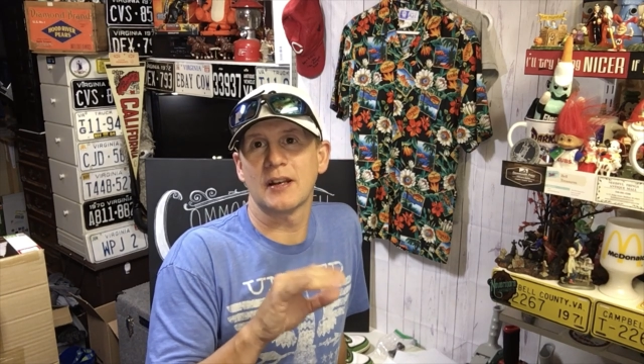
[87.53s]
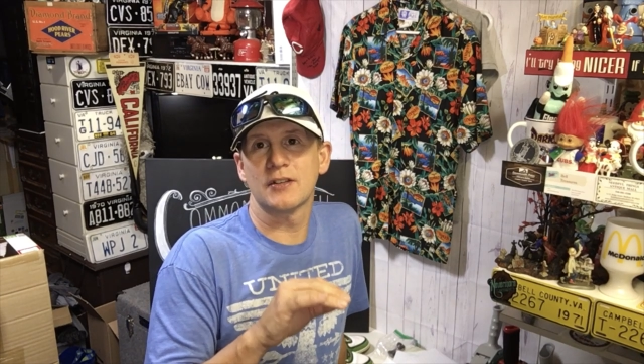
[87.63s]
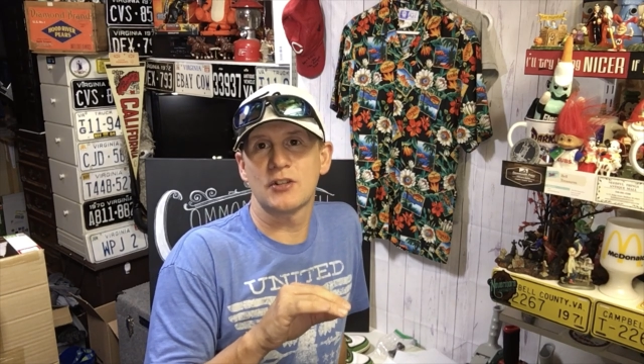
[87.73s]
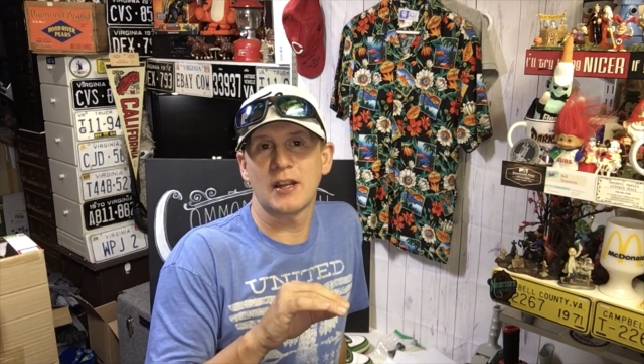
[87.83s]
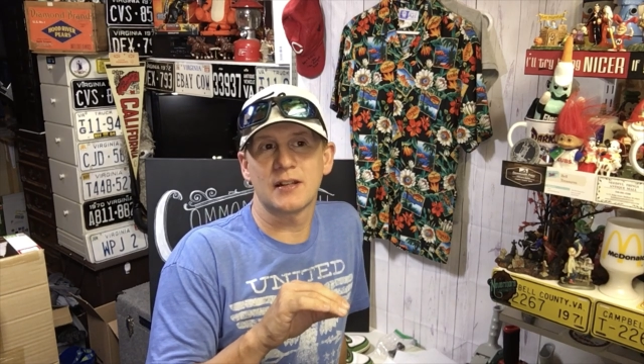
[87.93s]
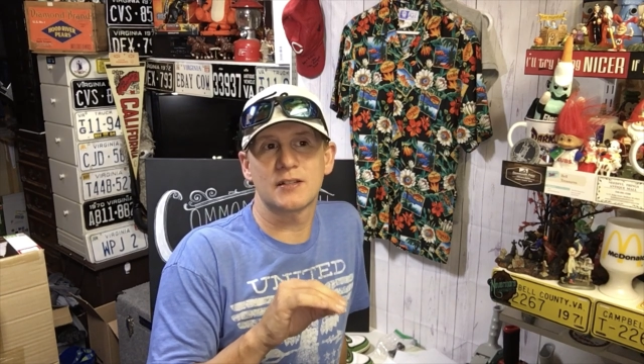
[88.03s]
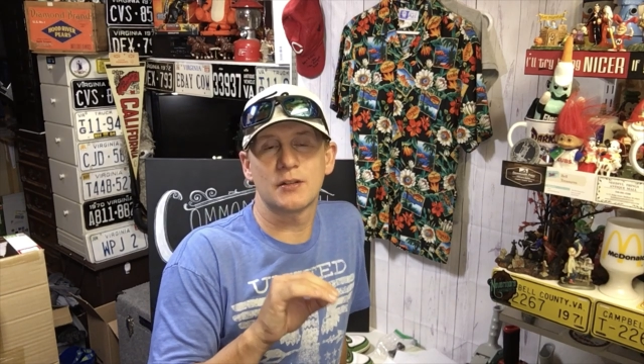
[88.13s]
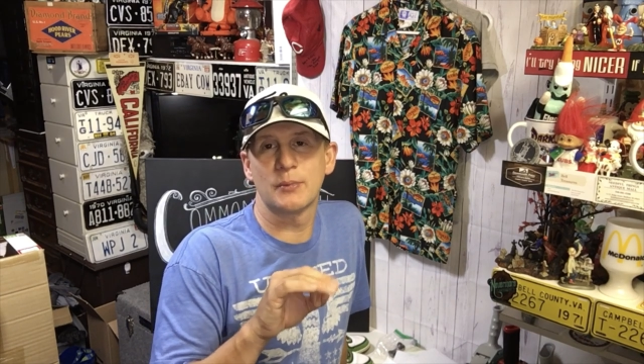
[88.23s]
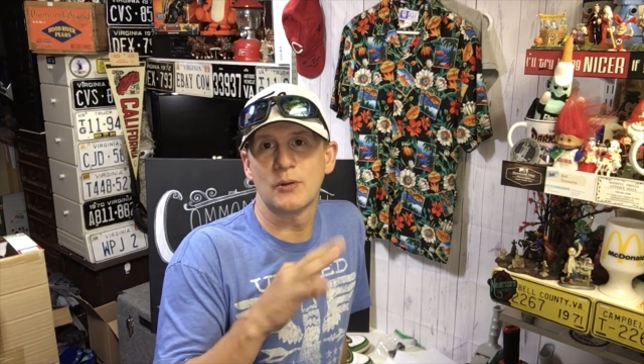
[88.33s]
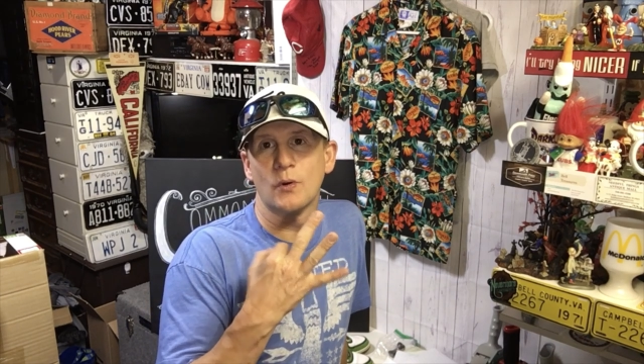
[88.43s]
get a chance
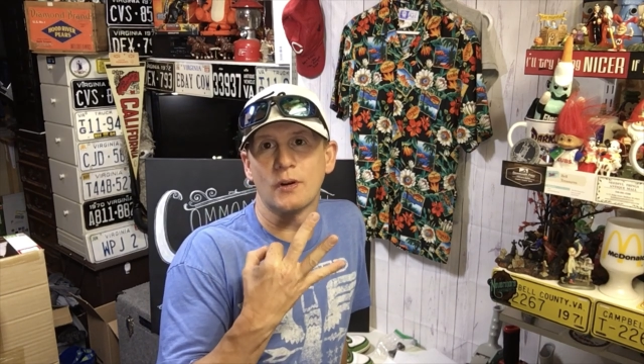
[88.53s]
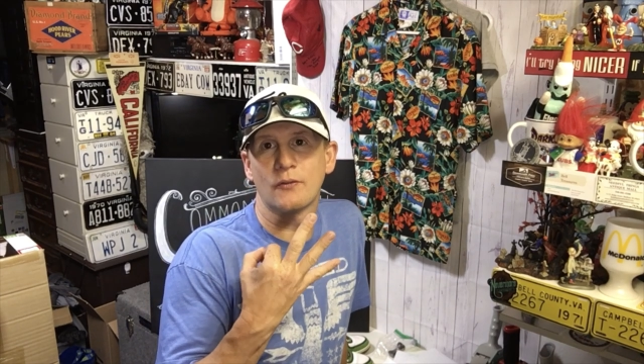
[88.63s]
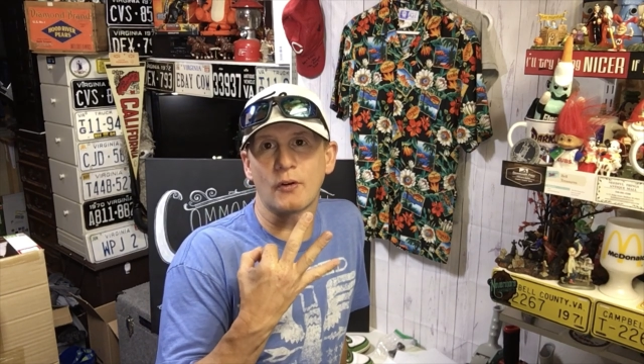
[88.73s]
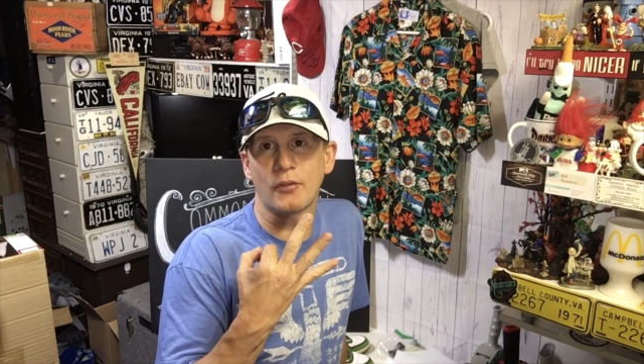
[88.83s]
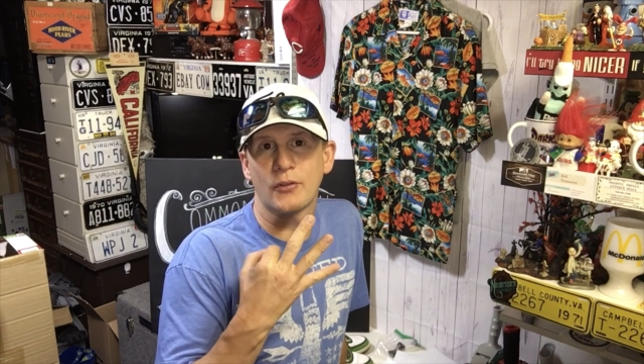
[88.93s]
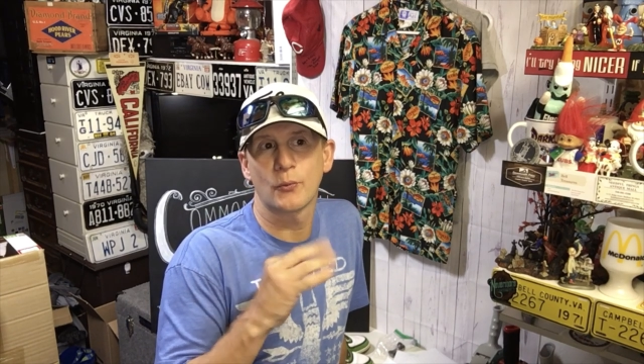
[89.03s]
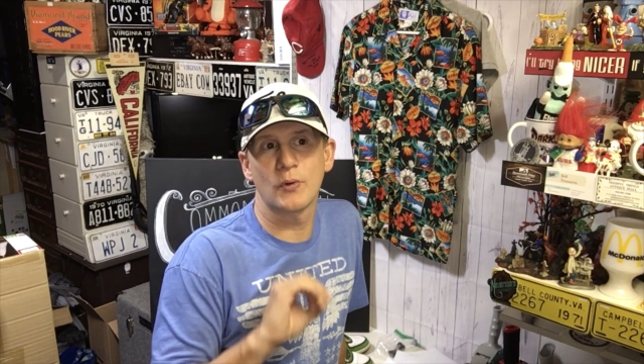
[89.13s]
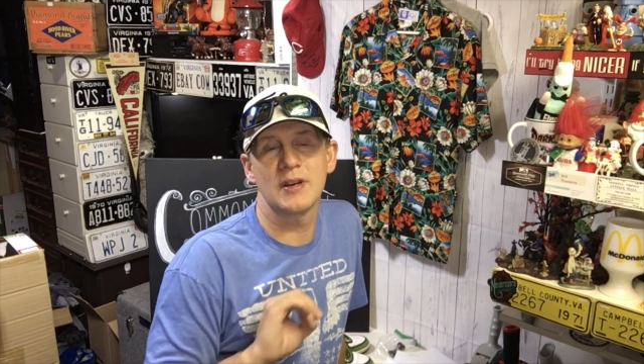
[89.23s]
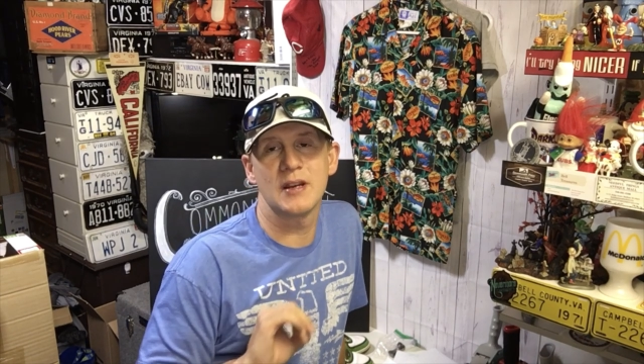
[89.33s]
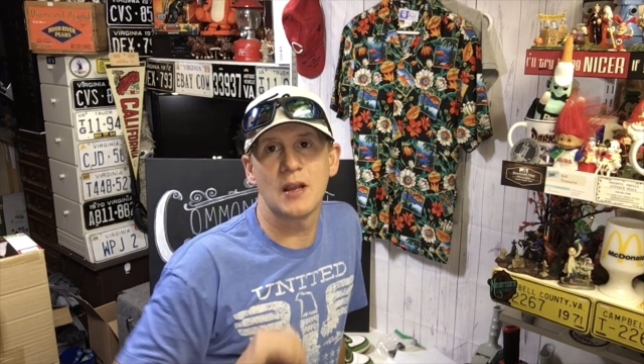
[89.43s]
to be one of our
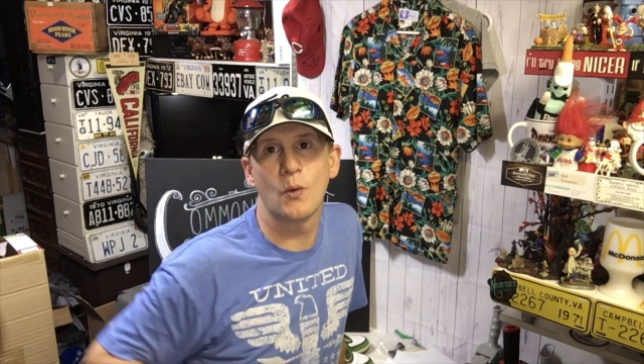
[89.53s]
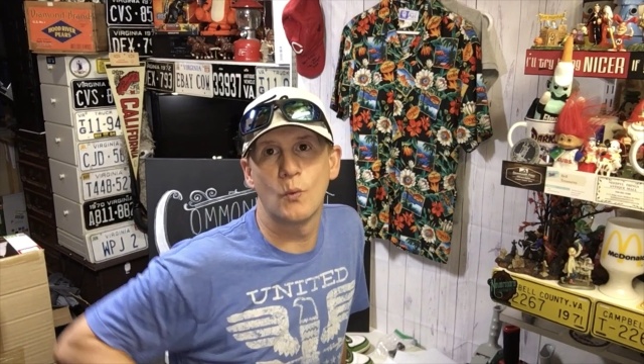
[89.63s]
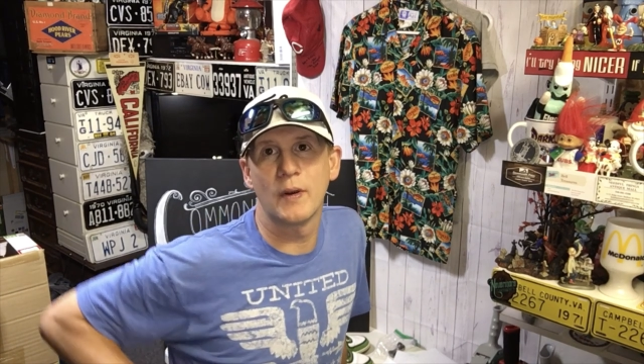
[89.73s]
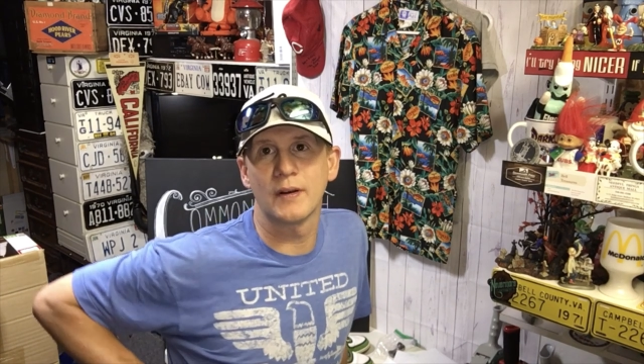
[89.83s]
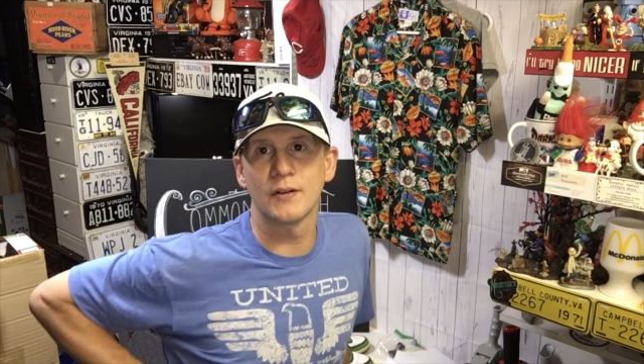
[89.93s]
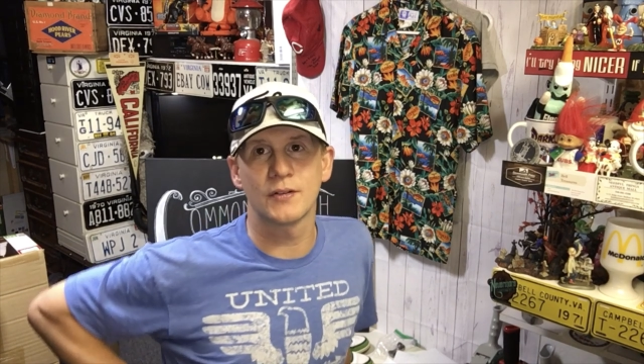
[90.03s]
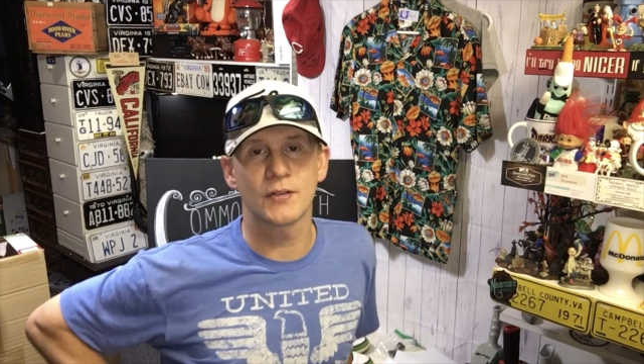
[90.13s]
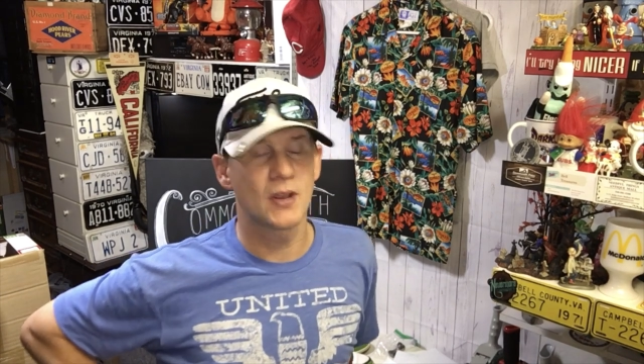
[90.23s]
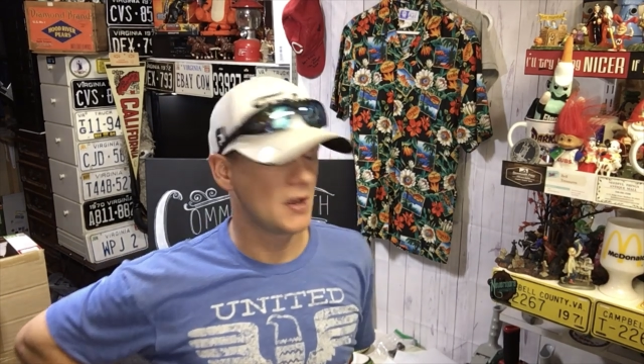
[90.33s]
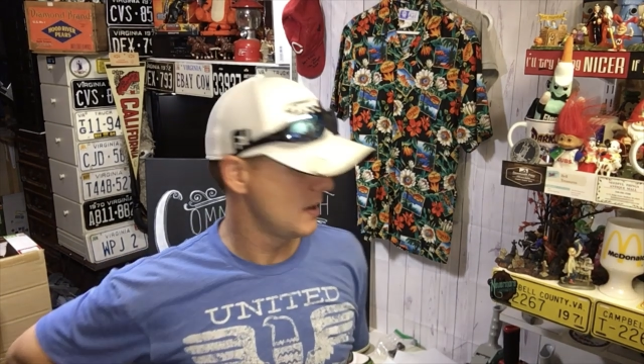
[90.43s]
three winners